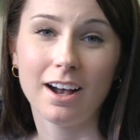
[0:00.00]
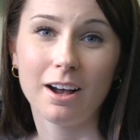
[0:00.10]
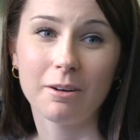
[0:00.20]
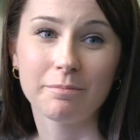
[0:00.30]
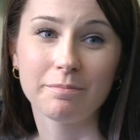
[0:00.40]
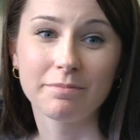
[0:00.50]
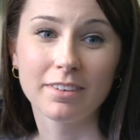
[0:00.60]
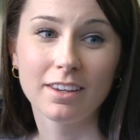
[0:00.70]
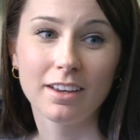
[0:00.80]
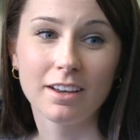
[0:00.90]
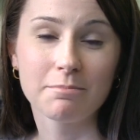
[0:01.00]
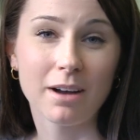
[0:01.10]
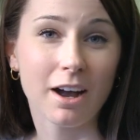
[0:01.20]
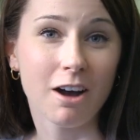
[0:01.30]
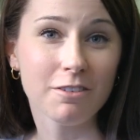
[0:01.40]

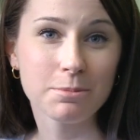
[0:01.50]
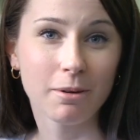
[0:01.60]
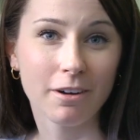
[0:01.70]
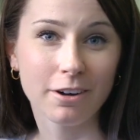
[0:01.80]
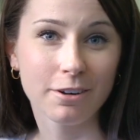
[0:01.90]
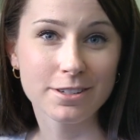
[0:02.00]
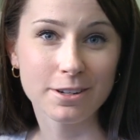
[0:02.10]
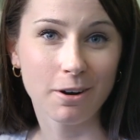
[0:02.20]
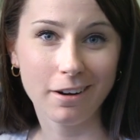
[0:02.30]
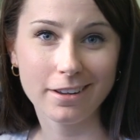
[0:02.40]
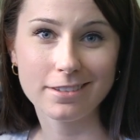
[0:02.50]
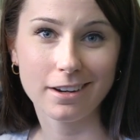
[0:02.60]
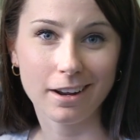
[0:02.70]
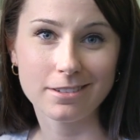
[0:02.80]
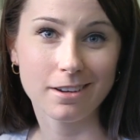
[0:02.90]
My office partner Kristen Harkins
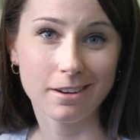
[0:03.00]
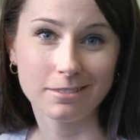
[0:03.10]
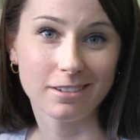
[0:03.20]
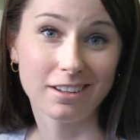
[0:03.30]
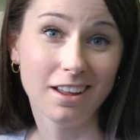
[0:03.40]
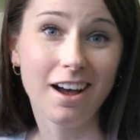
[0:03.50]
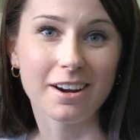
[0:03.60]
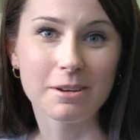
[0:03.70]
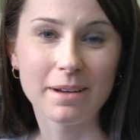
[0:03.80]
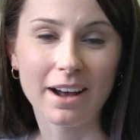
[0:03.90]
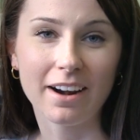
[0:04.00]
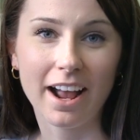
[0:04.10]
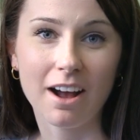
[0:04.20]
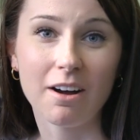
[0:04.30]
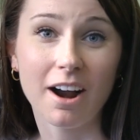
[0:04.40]
and I talk a lot about
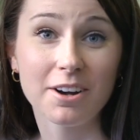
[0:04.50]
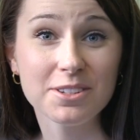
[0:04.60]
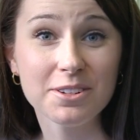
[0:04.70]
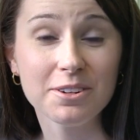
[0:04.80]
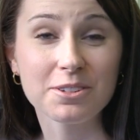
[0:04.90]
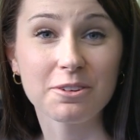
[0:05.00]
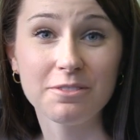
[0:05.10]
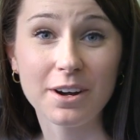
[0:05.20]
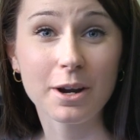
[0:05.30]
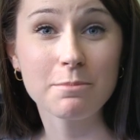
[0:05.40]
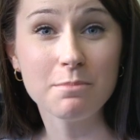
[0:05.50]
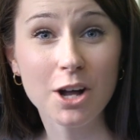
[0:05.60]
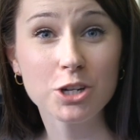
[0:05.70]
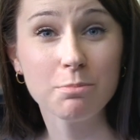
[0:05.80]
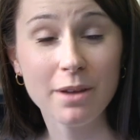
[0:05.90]
how our students are faring
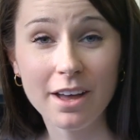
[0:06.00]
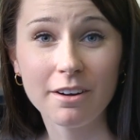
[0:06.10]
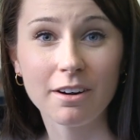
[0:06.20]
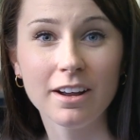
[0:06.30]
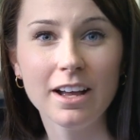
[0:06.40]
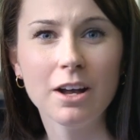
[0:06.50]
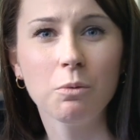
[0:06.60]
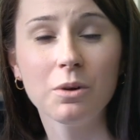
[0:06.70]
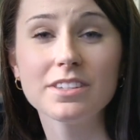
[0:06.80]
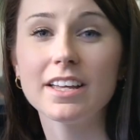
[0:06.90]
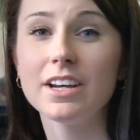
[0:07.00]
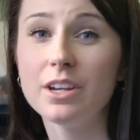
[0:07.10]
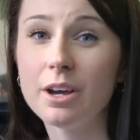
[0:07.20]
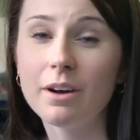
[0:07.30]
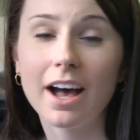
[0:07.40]
much better once they
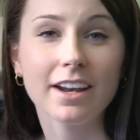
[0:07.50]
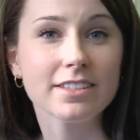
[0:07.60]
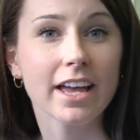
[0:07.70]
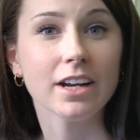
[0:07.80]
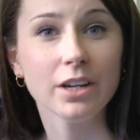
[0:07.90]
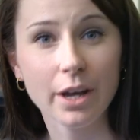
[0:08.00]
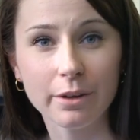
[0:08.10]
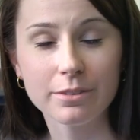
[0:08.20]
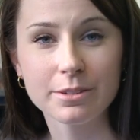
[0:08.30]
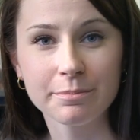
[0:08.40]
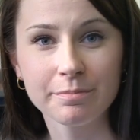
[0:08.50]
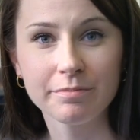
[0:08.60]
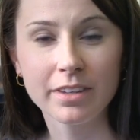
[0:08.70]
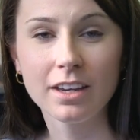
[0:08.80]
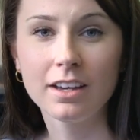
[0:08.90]
know how to take notes.
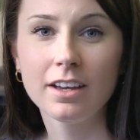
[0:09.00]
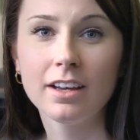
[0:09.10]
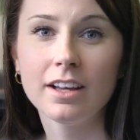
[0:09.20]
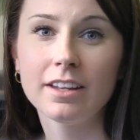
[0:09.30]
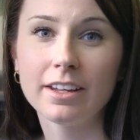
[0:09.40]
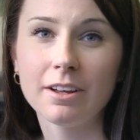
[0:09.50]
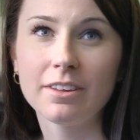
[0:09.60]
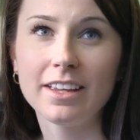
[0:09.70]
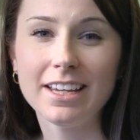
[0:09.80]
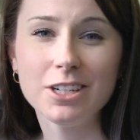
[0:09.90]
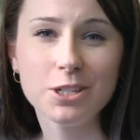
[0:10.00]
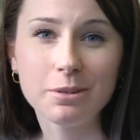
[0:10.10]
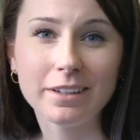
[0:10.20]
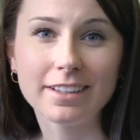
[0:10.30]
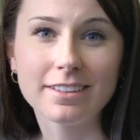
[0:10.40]
Now the
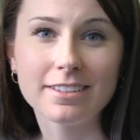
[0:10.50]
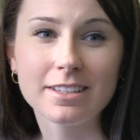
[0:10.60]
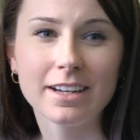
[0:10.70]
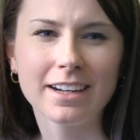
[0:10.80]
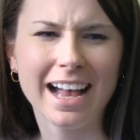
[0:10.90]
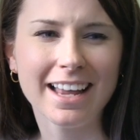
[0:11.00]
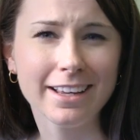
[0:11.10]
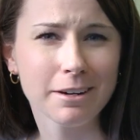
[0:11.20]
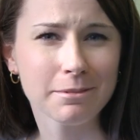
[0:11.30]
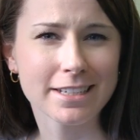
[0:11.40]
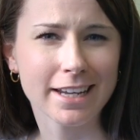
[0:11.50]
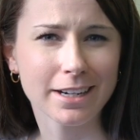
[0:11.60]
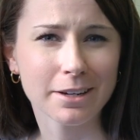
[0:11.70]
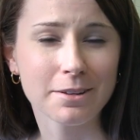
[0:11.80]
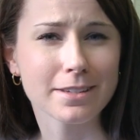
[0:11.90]
issue is how to get them to
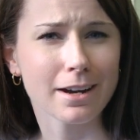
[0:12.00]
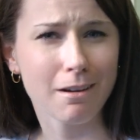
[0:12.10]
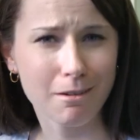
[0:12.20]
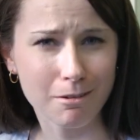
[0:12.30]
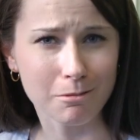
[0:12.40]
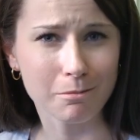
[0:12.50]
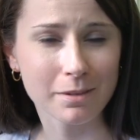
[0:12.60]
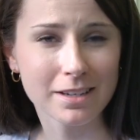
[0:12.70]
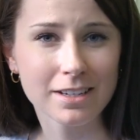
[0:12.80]
take notes at home.